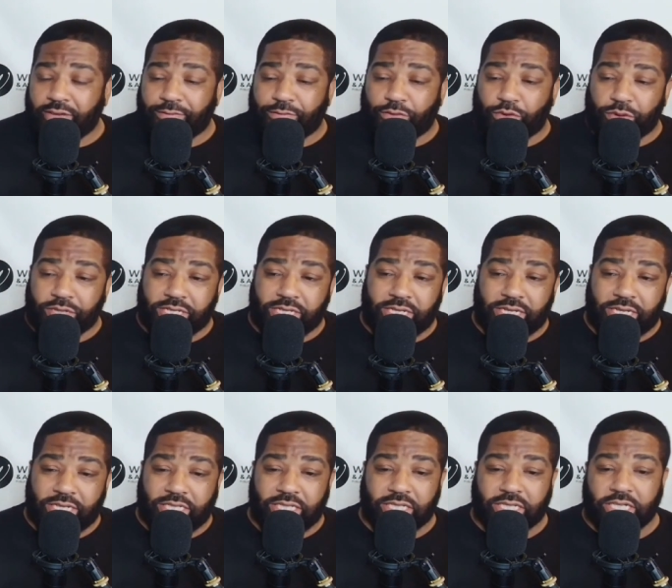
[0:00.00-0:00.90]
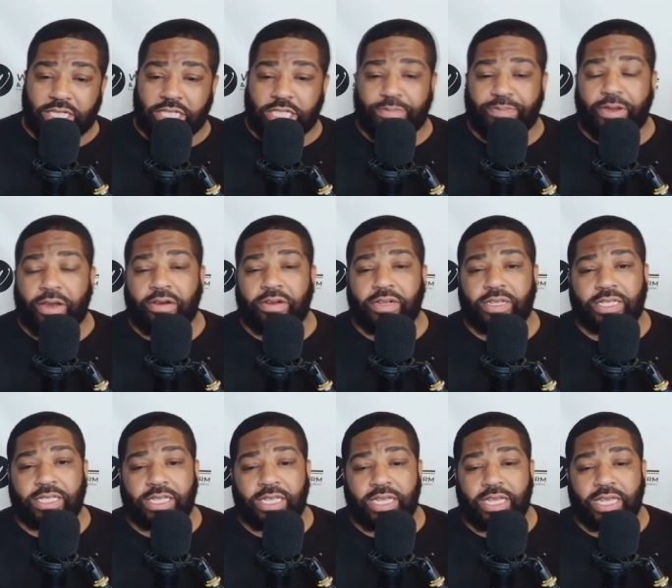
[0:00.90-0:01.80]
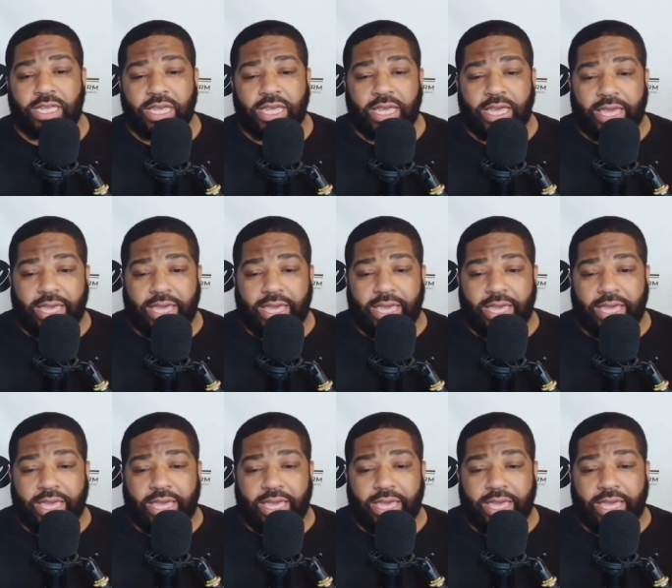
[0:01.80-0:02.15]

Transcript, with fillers: for a seditious conspiracy